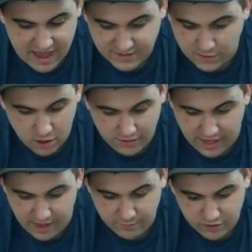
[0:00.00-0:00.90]
stats, and all
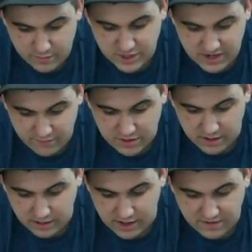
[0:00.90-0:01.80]
that. Pretty much everything.
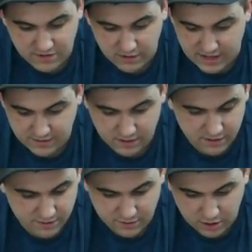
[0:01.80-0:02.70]
Right. Yeah, he still got
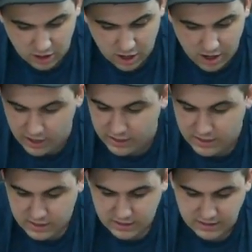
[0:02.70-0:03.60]
the the claw.
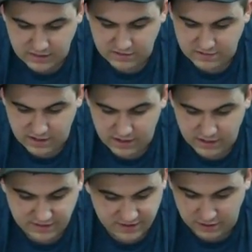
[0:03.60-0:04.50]
He's,
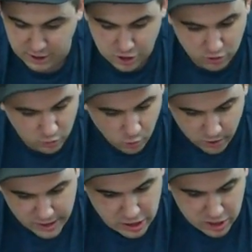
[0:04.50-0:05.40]
uh, he's still an eternal
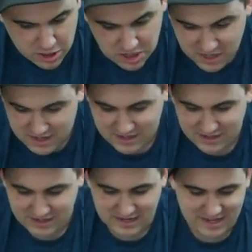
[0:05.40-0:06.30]
warrior.
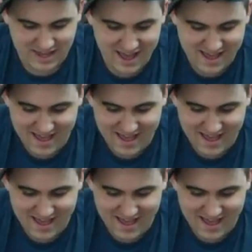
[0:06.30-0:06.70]
He